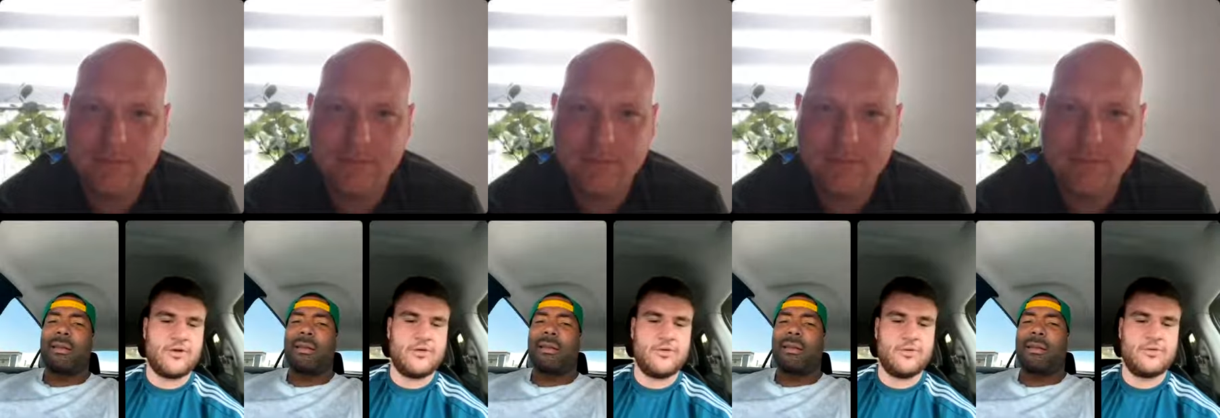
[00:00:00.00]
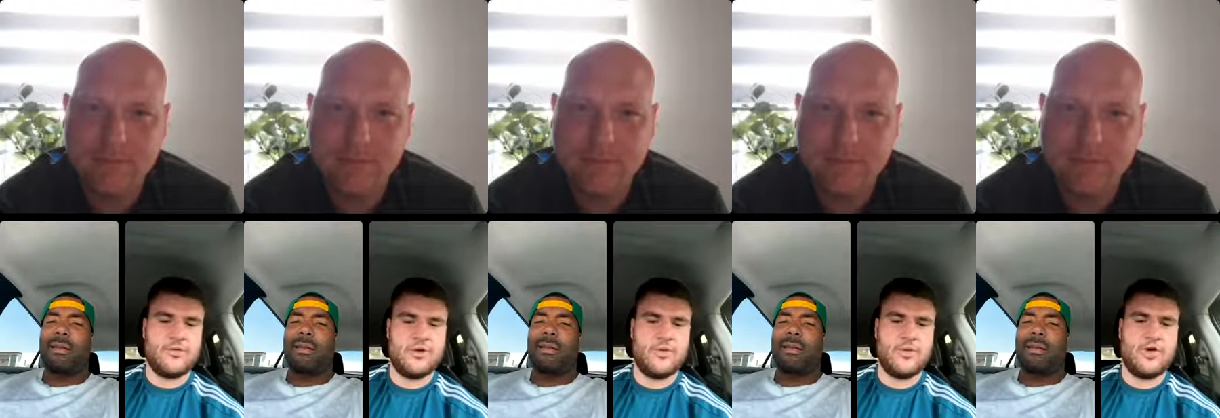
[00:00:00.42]
Speaker 1: you. We'll
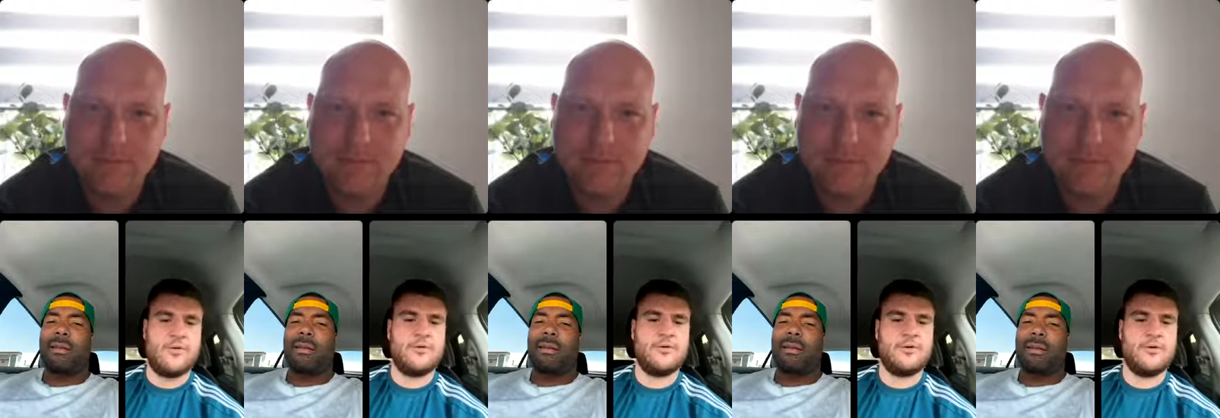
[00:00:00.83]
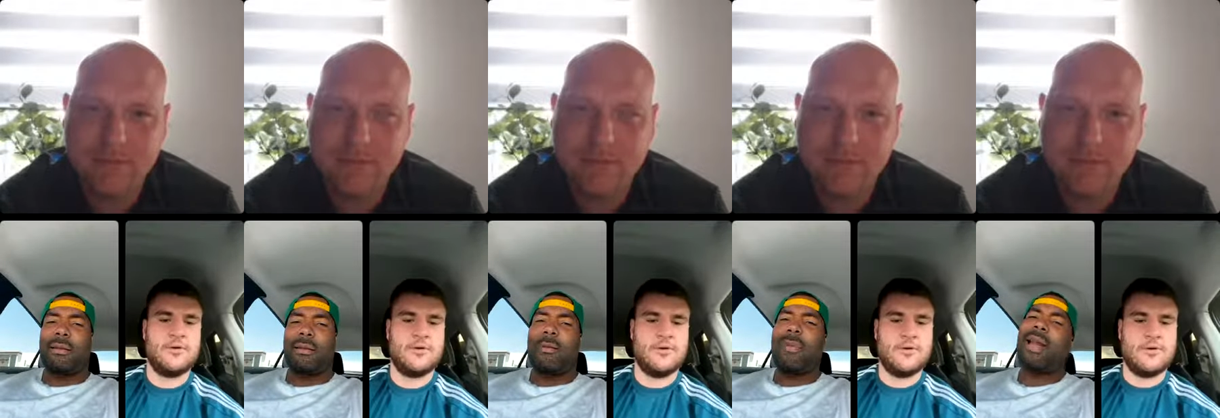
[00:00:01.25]
treat you well.
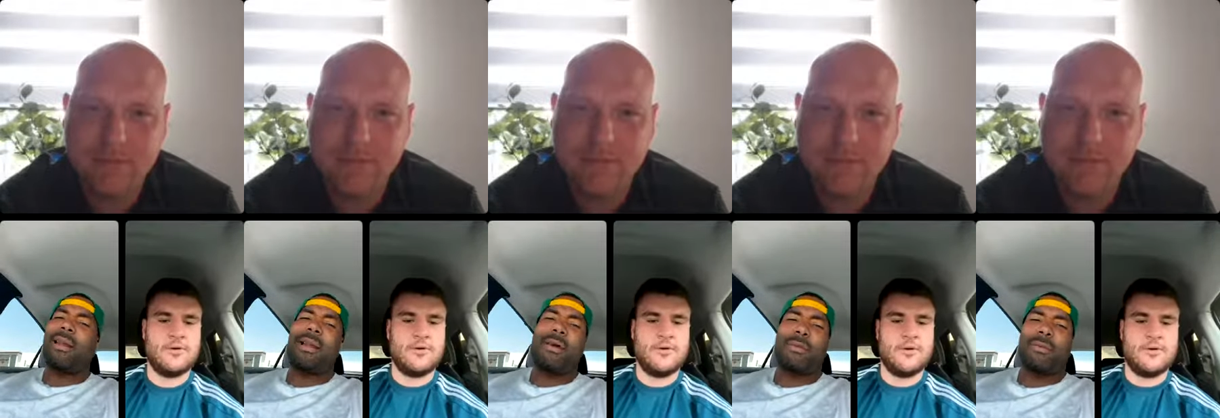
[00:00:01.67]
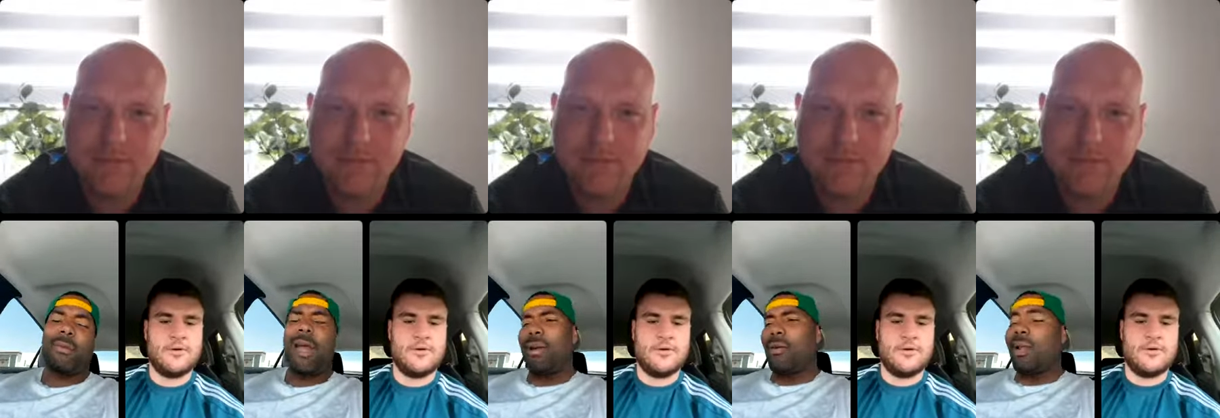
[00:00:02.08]
Speaker 2: Mando,
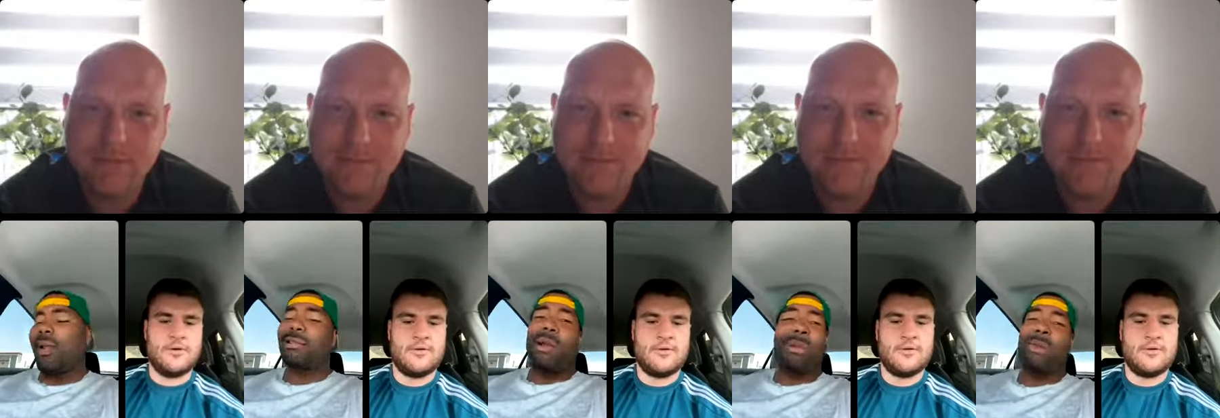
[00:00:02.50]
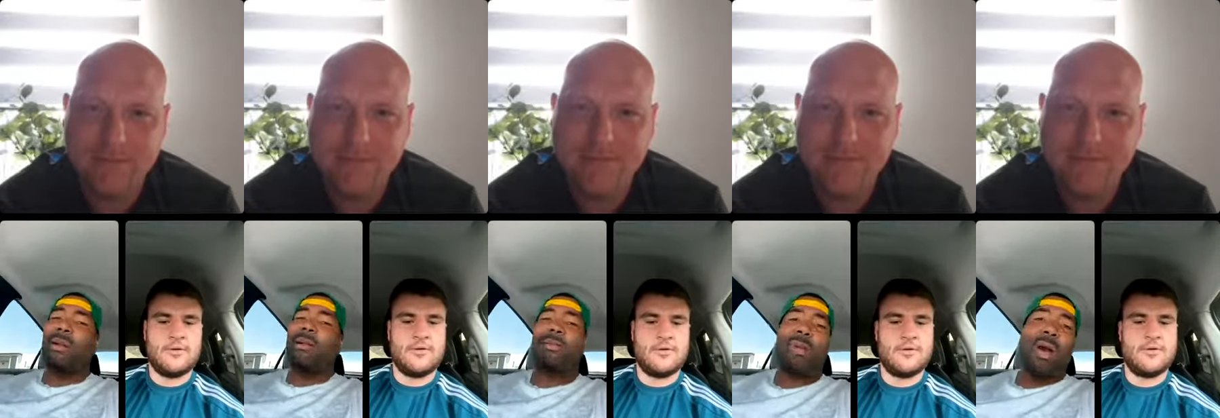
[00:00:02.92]
Mando. Like I said, I'm coming out
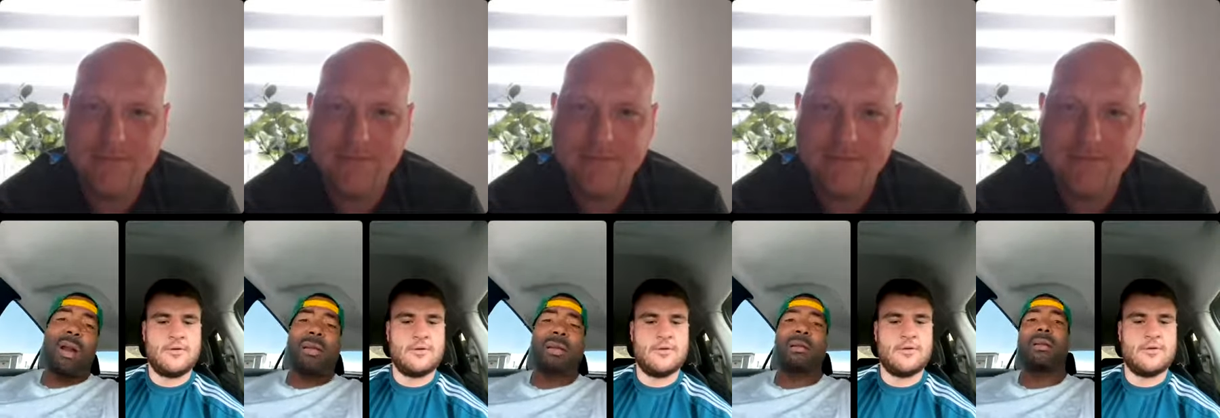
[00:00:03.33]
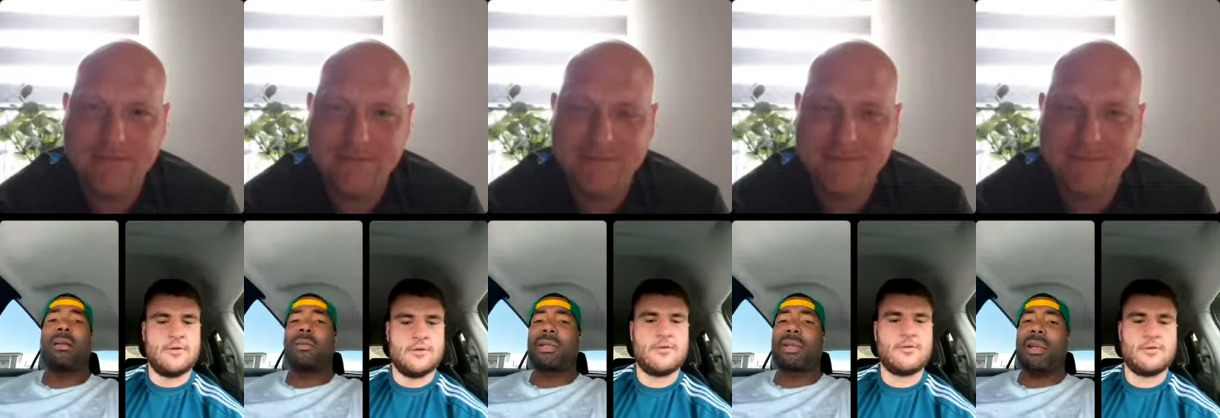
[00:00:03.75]
there regardless. You know
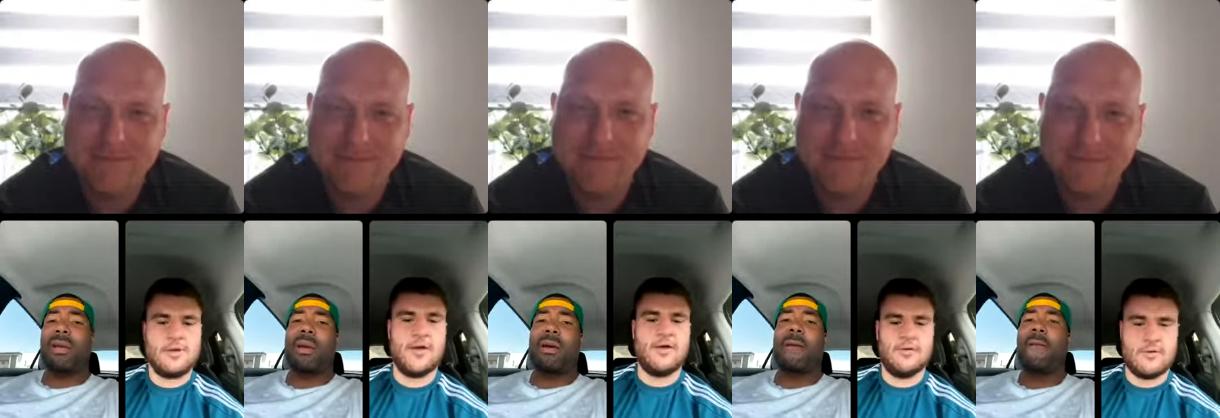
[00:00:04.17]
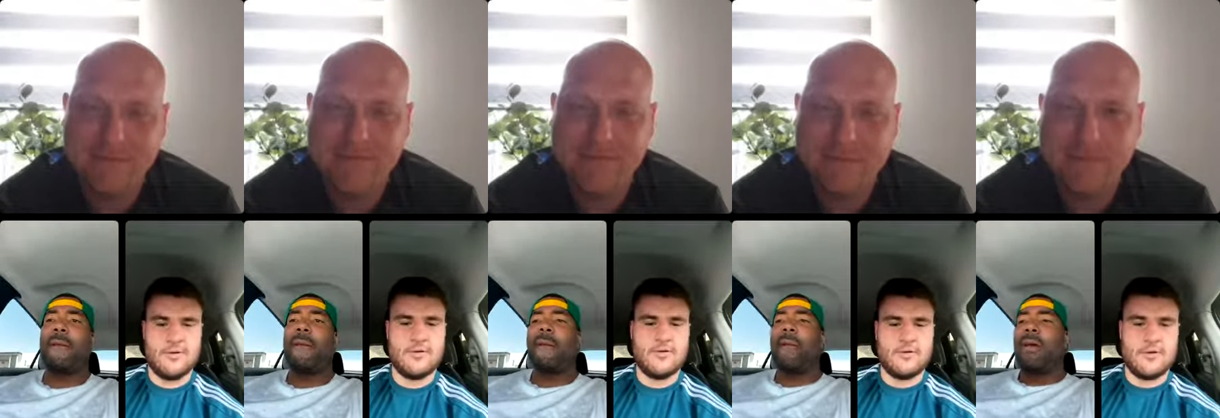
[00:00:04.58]
what I'm saying? Yeah. Uh,
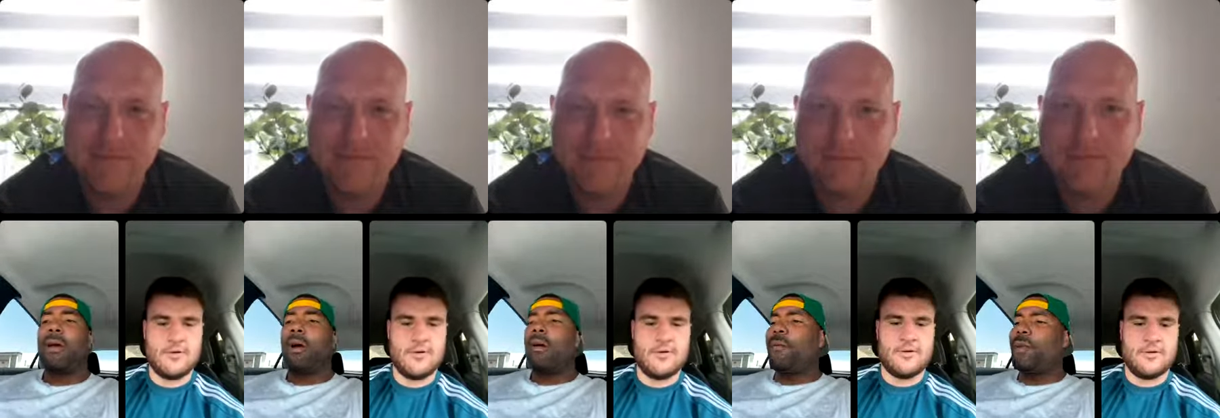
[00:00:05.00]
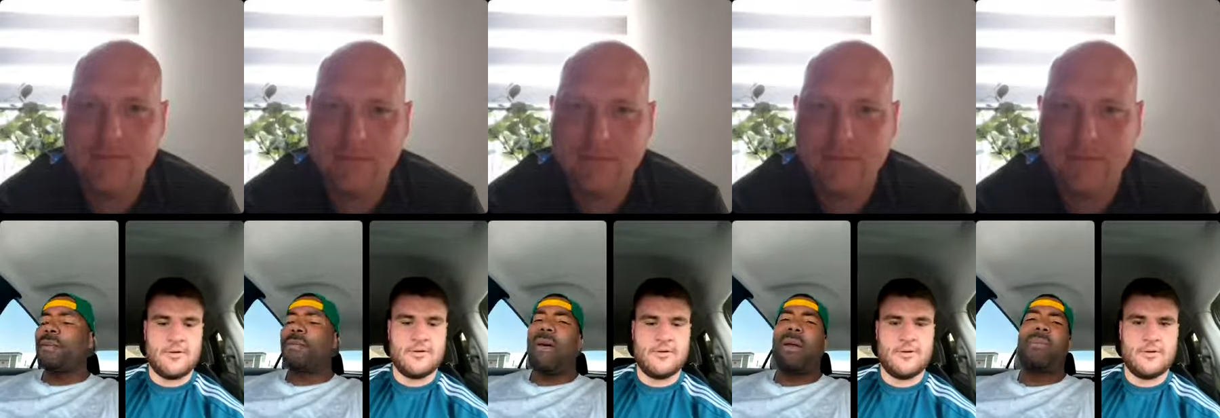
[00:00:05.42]
hopefully this
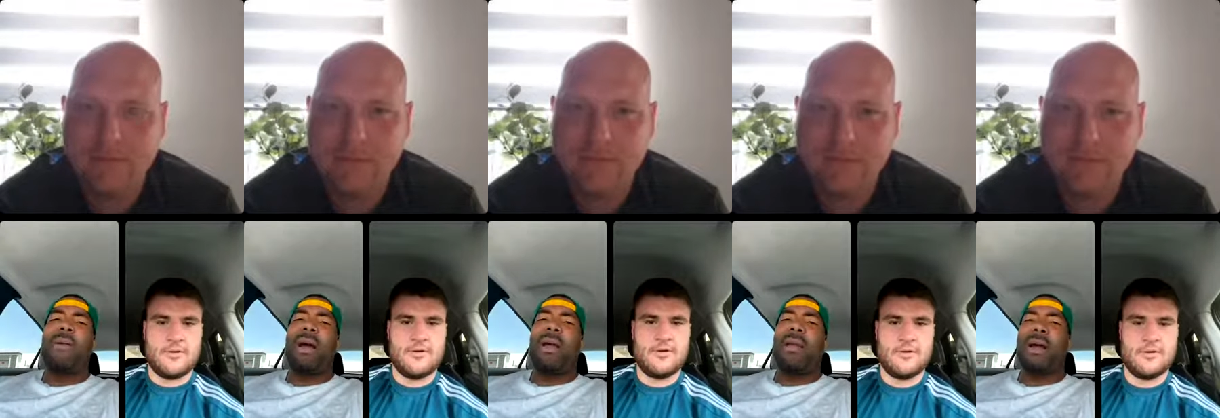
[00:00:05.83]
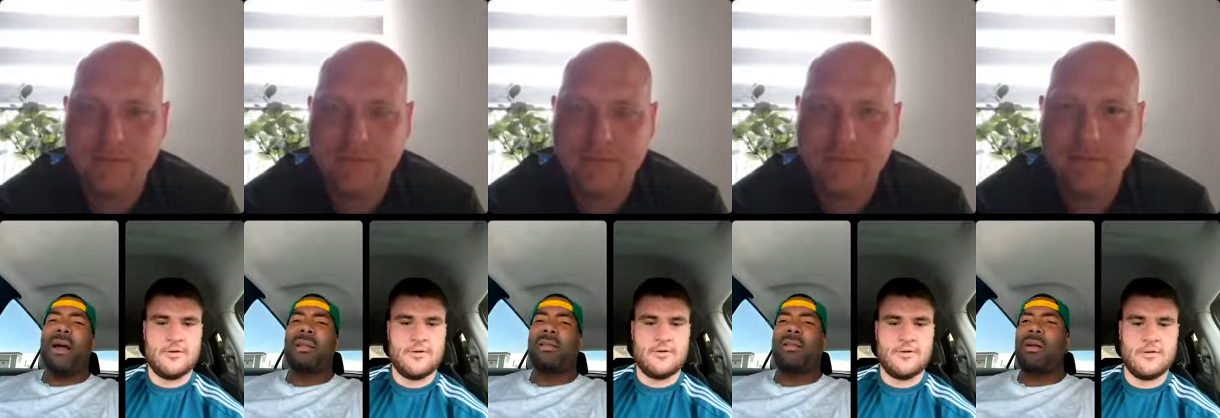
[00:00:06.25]
fight be
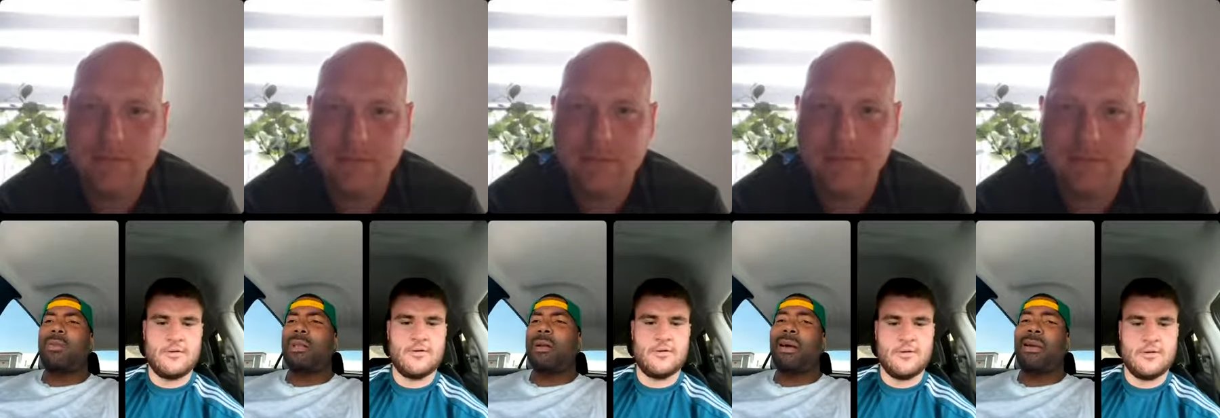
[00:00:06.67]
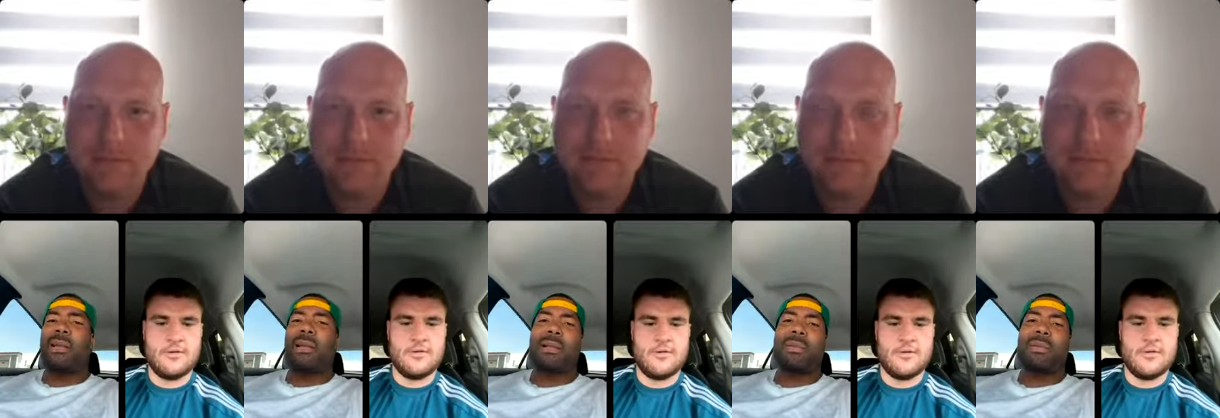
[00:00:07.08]
finalized. You know what I'm saying by the end of this